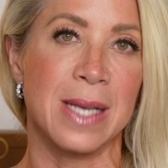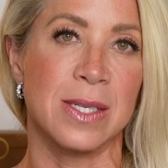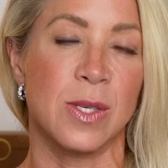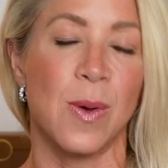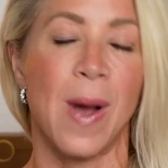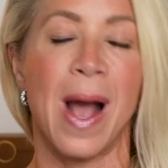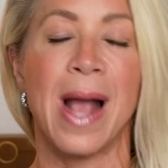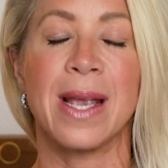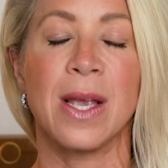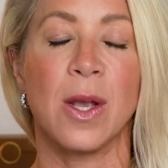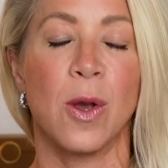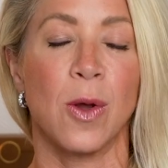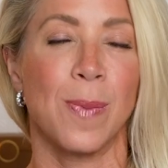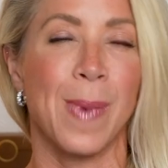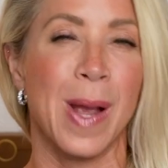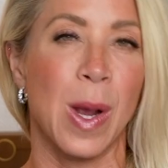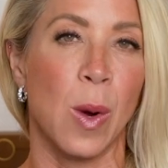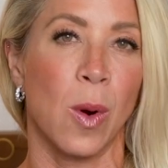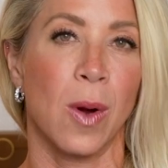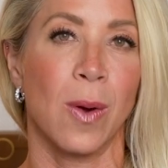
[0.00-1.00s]
So I can go to
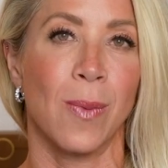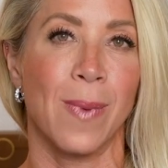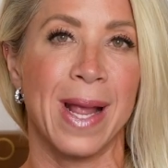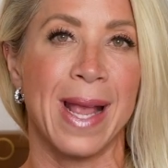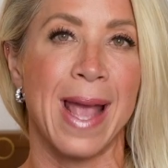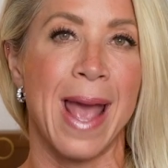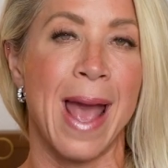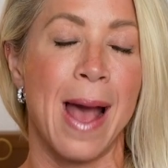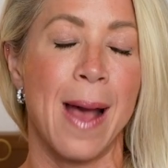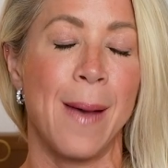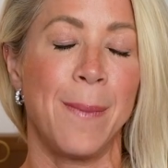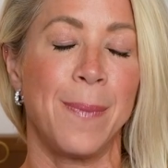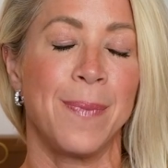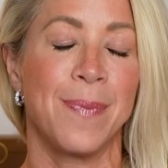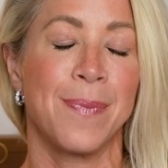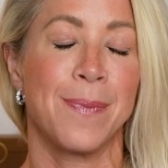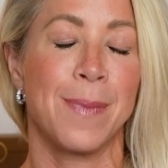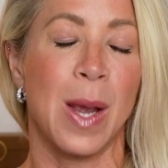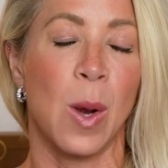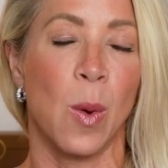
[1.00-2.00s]
my Oura Ring app,
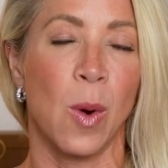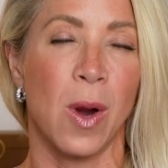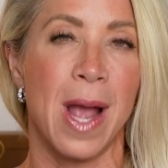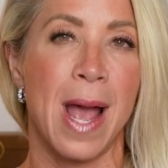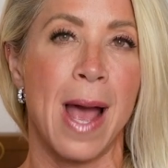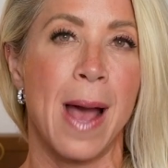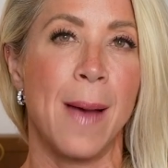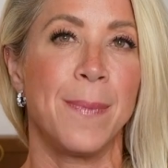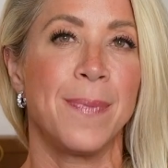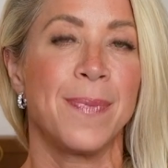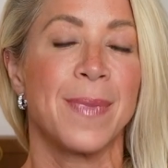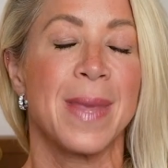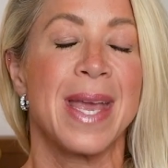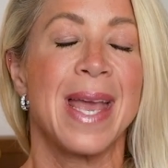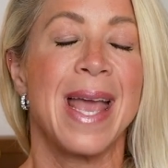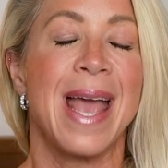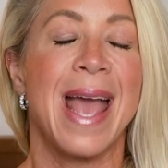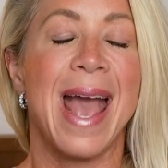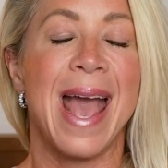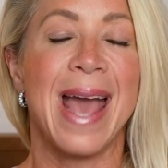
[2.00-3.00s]
my Oura app,
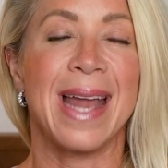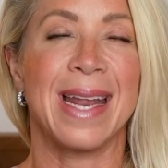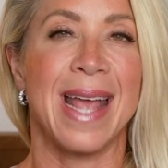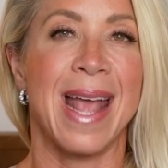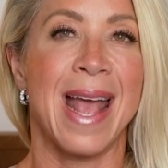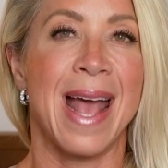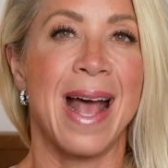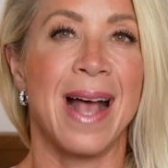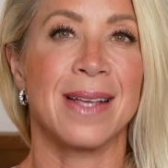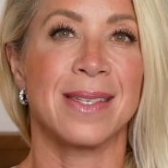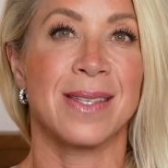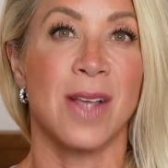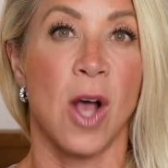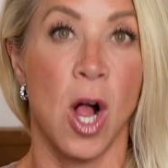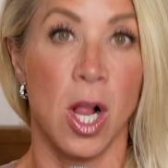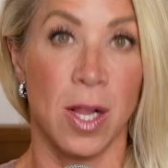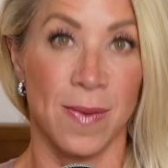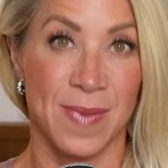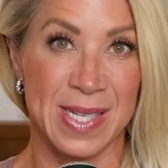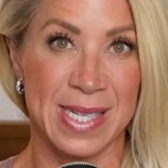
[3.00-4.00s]
and it has
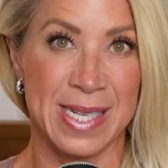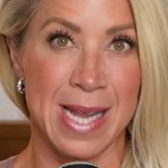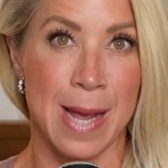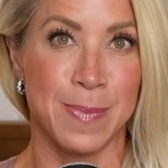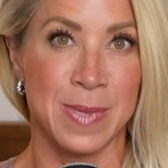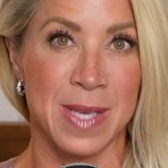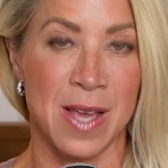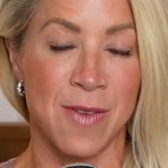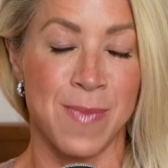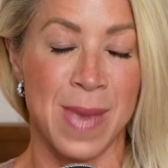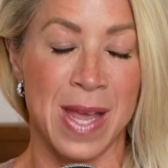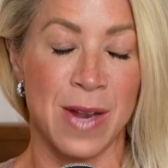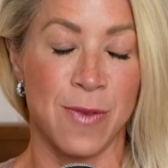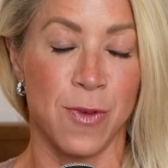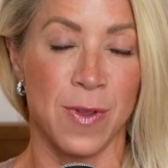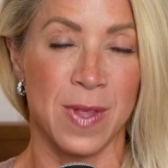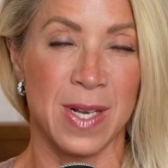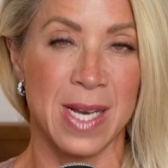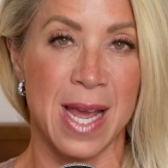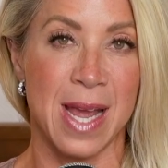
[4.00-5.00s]
all of the steps I've made
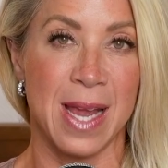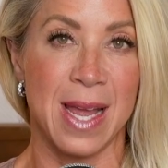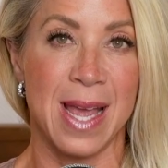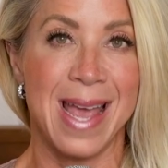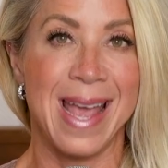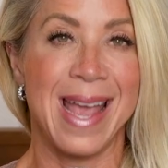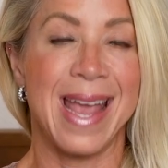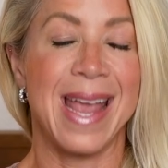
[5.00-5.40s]
for the day.